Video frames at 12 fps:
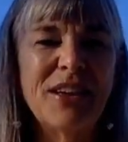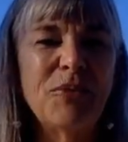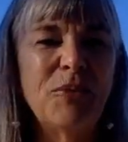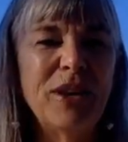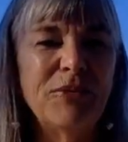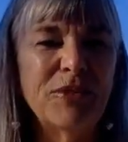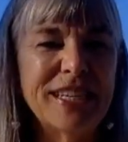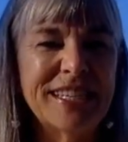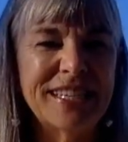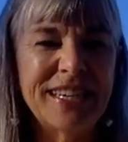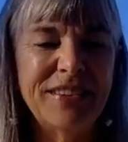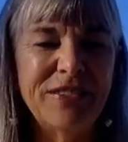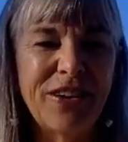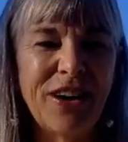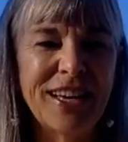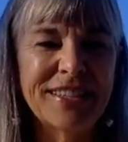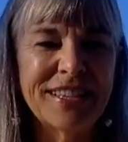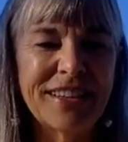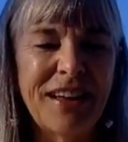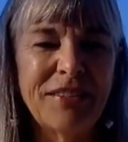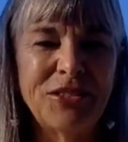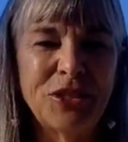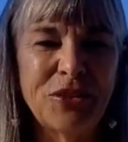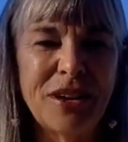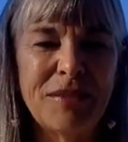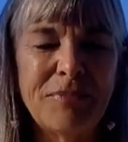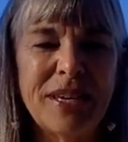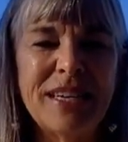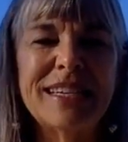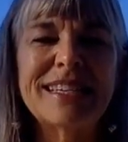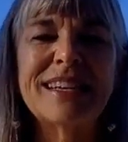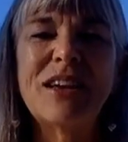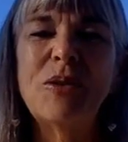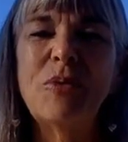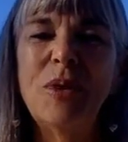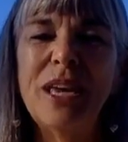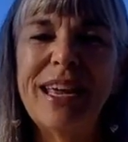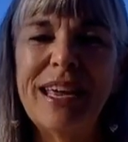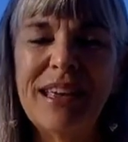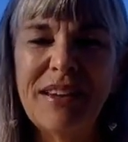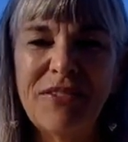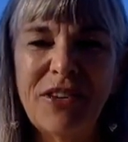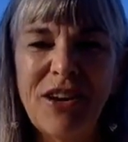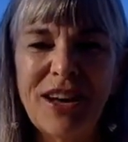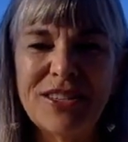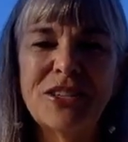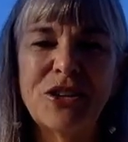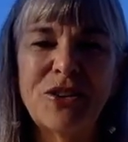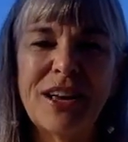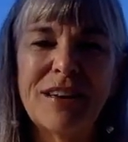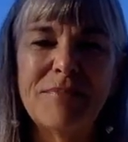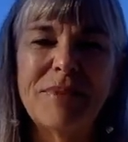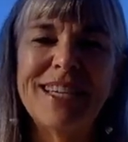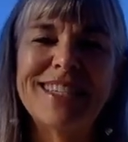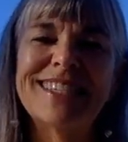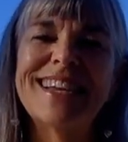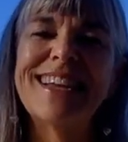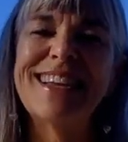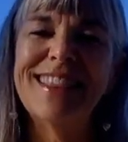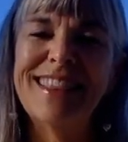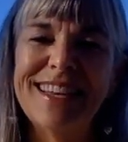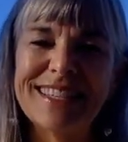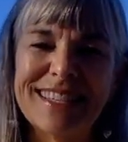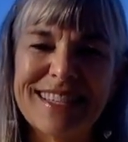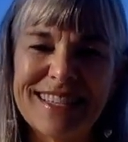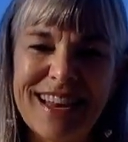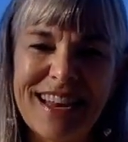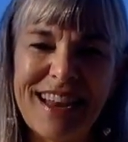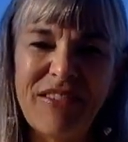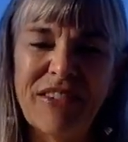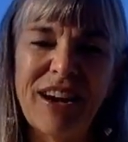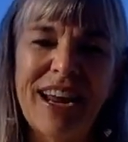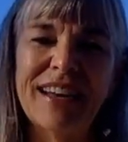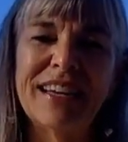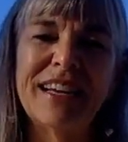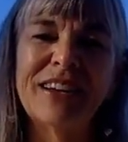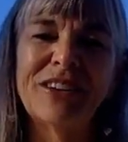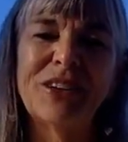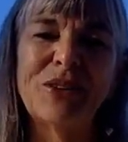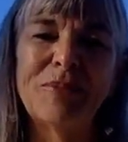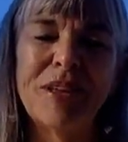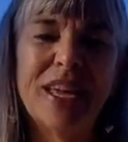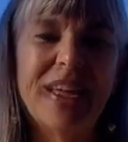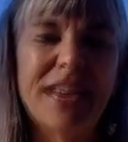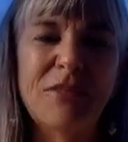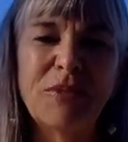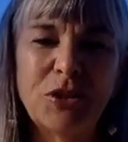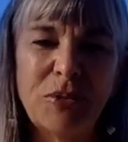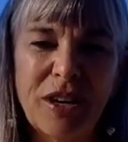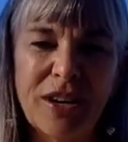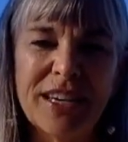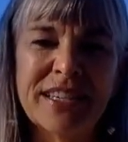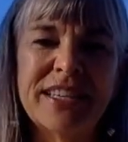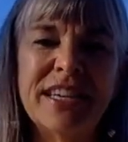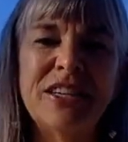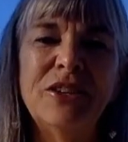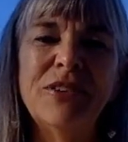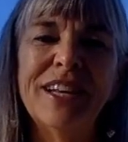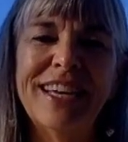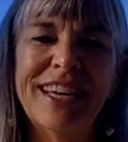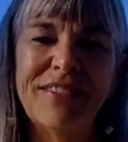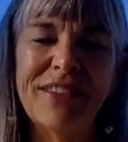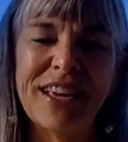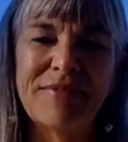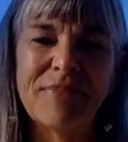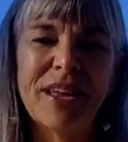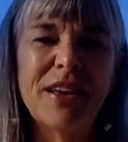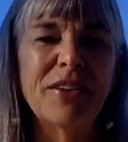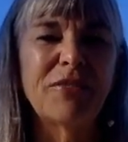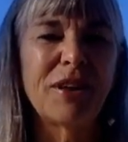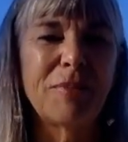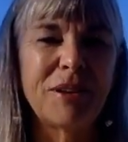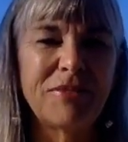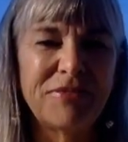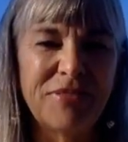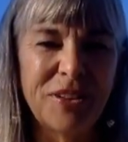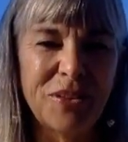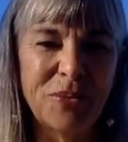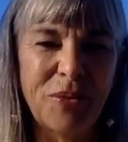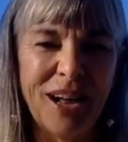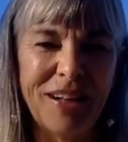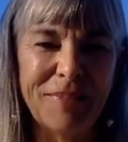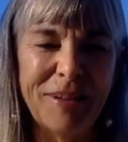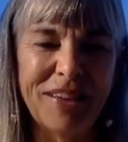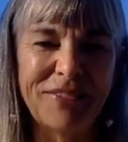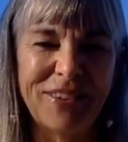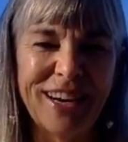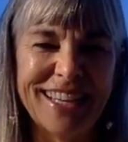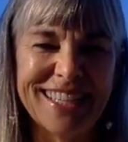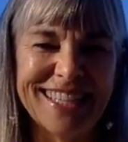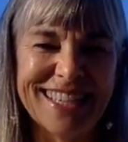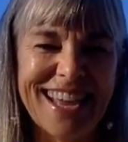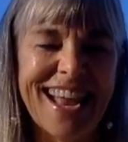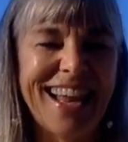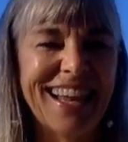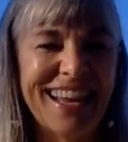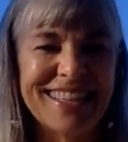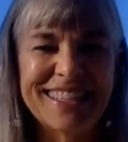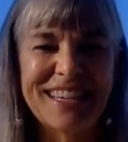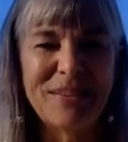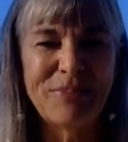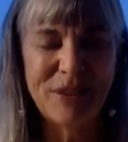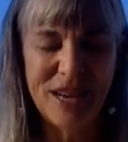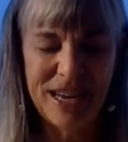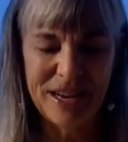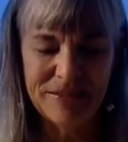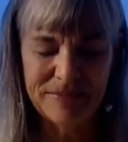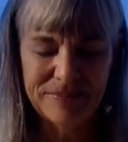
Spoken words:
We receive God's love, joy, and peace. We give God's joy and peace. This is a never-ending loop in which we are continually giving from a full well, my friends. Let's keep reading.